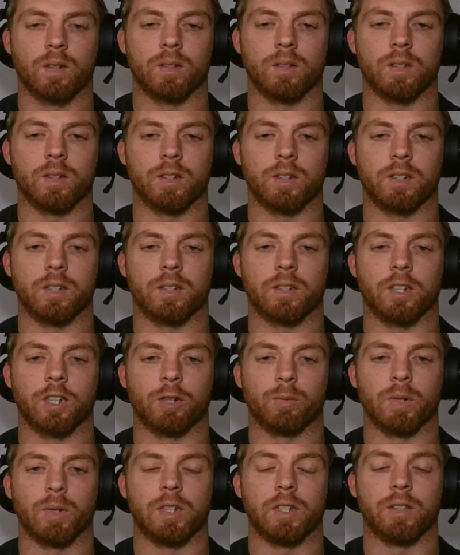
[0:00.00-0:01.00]
Let's just get a
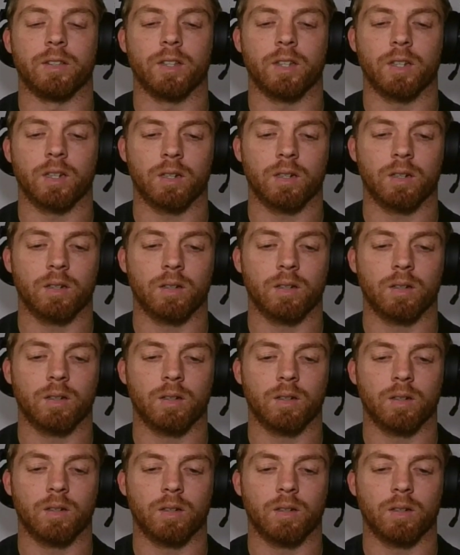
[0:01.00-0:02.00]
million there.
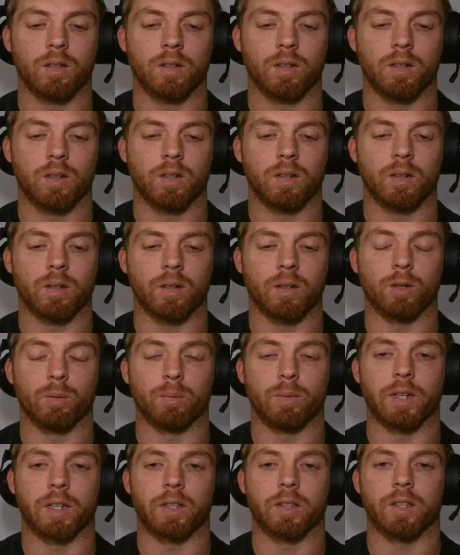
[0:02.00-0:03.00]
Go
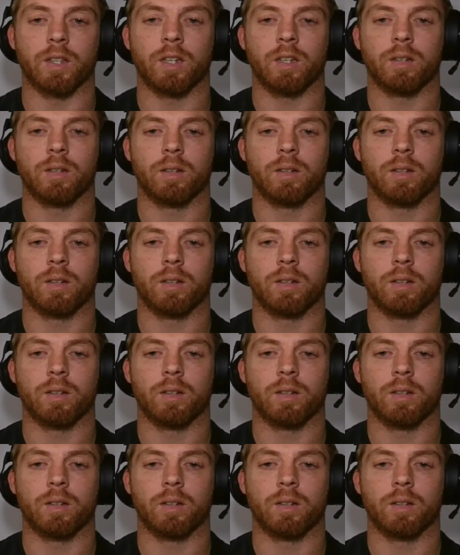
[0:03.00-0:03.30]
back there.